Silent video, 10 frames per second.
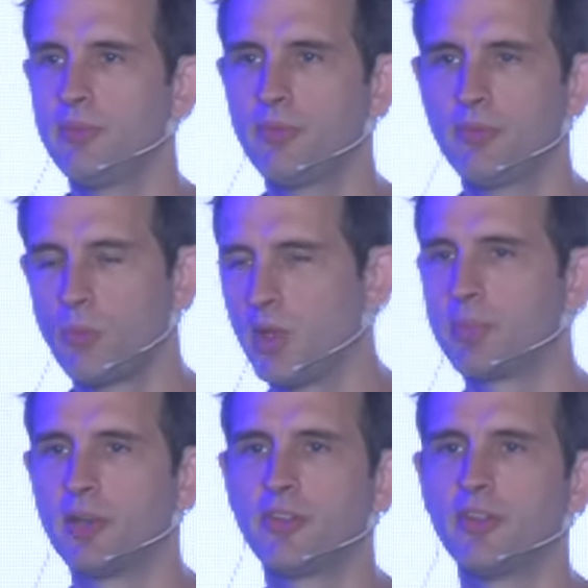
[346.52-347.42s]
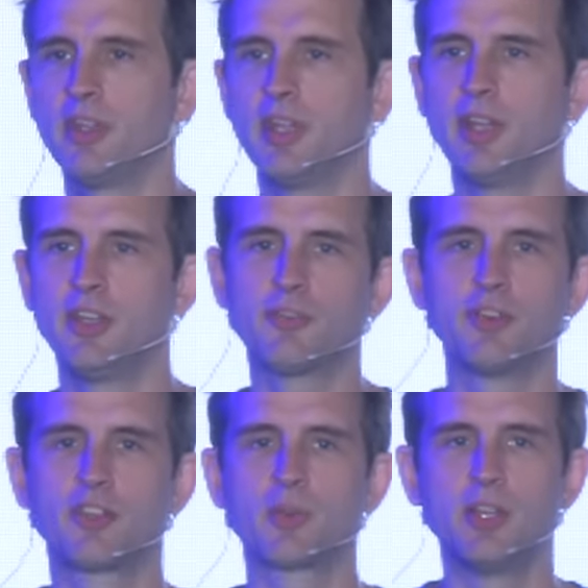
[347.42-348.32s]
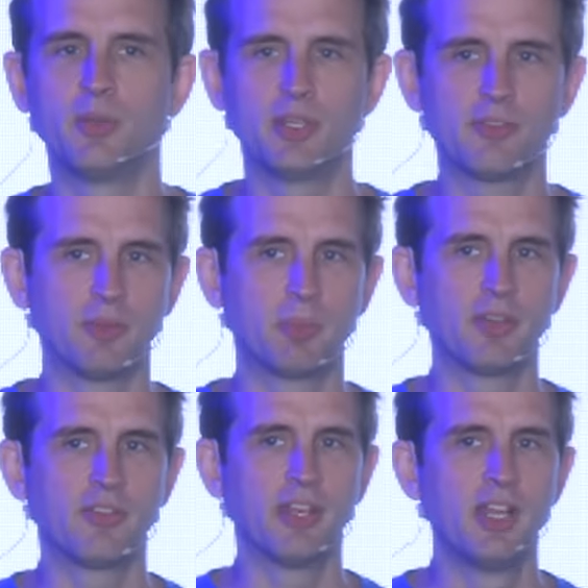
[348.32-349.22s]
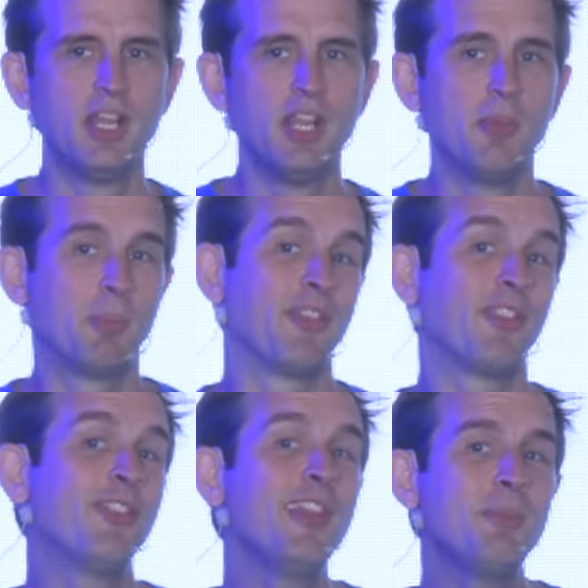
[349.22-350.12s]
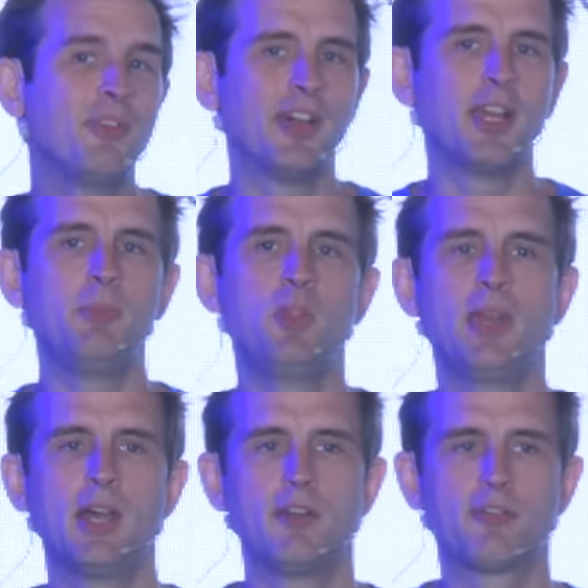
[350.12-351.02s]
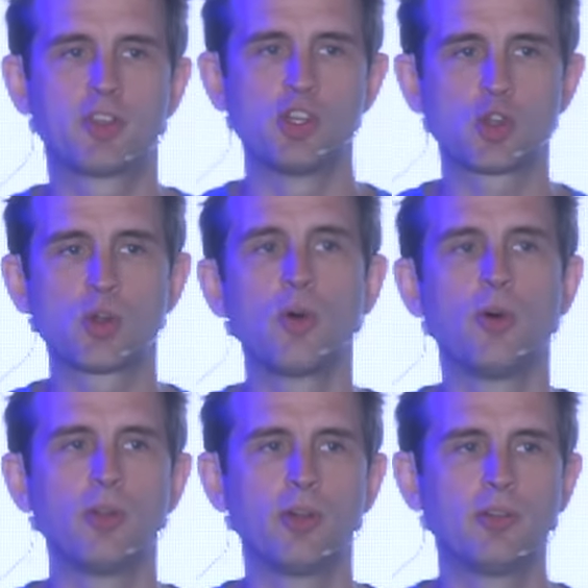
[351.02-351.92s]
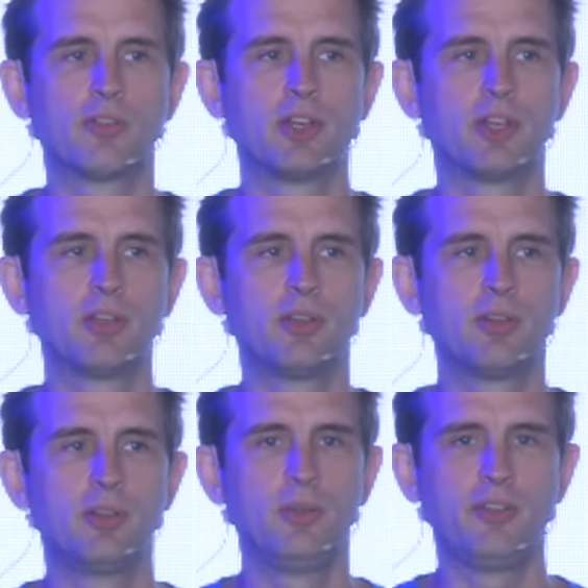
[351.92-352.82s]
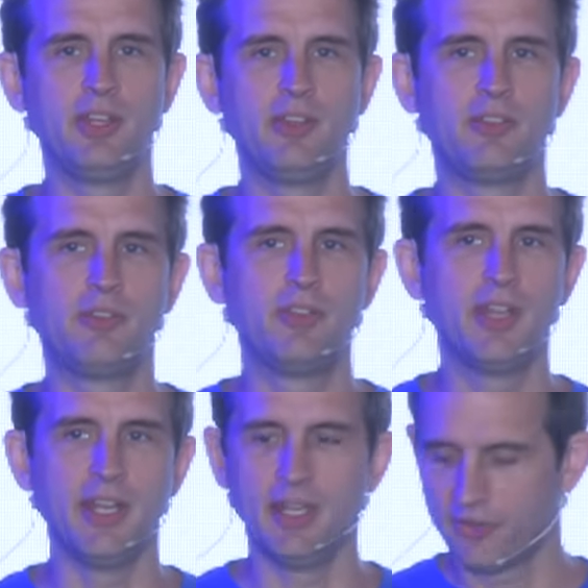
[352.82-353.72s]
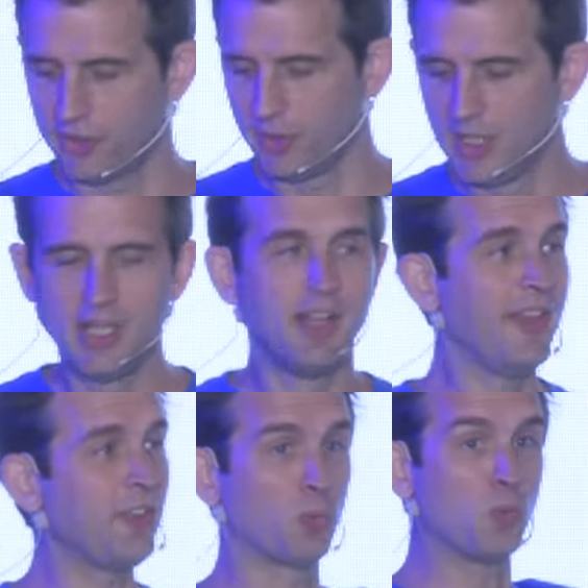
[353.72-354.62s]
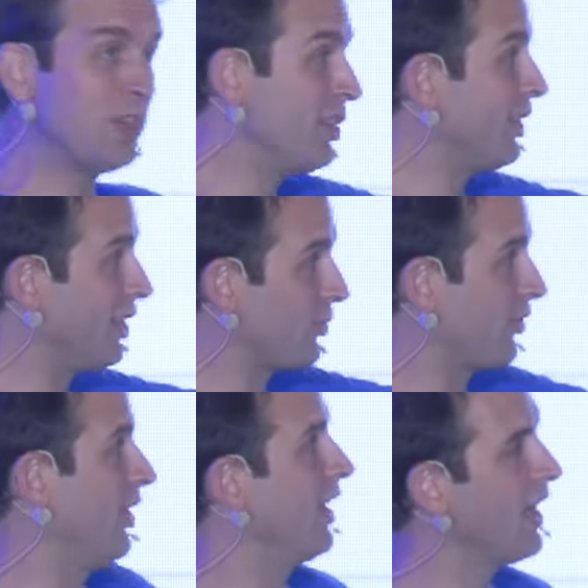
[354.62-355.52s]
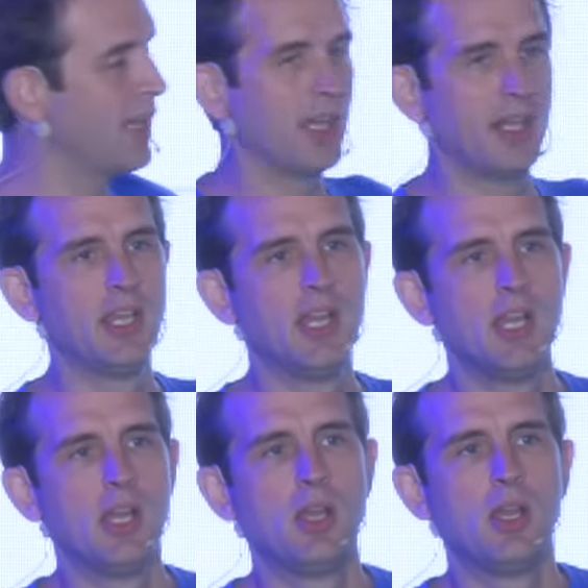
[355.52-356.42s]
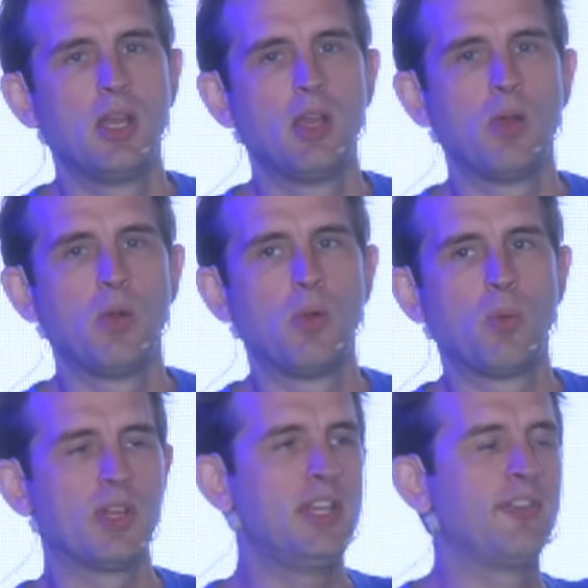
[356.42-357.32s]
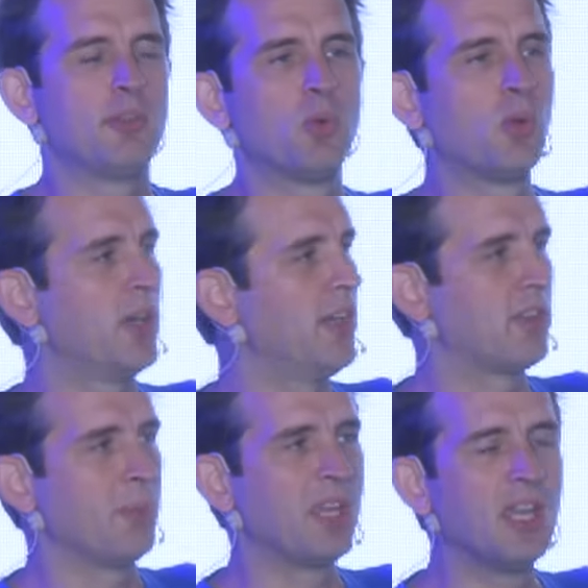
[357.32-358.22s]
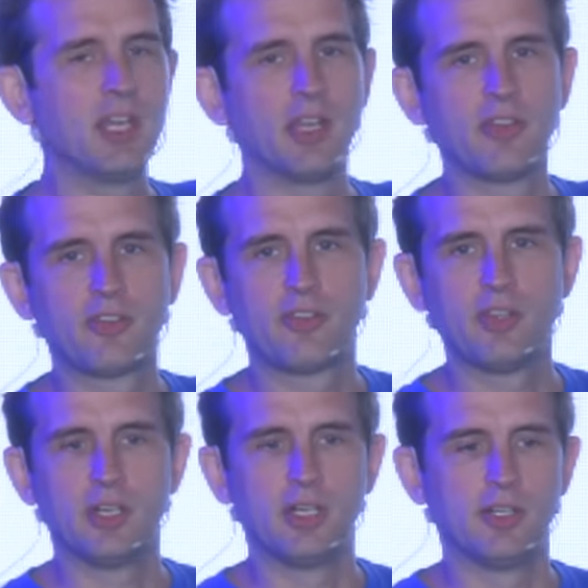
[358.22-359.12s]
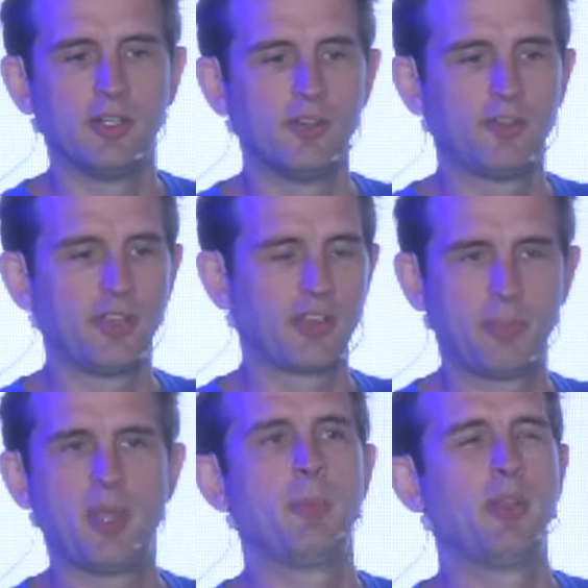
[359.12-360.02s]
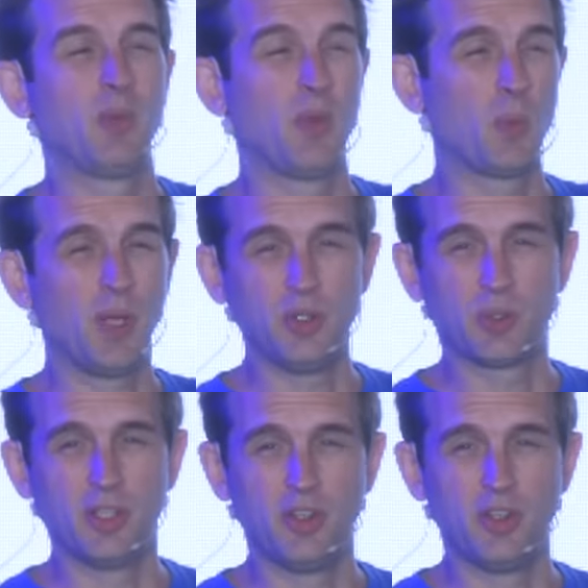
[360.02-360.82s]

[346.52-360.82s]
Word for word: one person and a different story to a different person. But at the same time, you have control over who sees the data. So that's really interesting, and we're even more at the beginnings of experimenting with what you could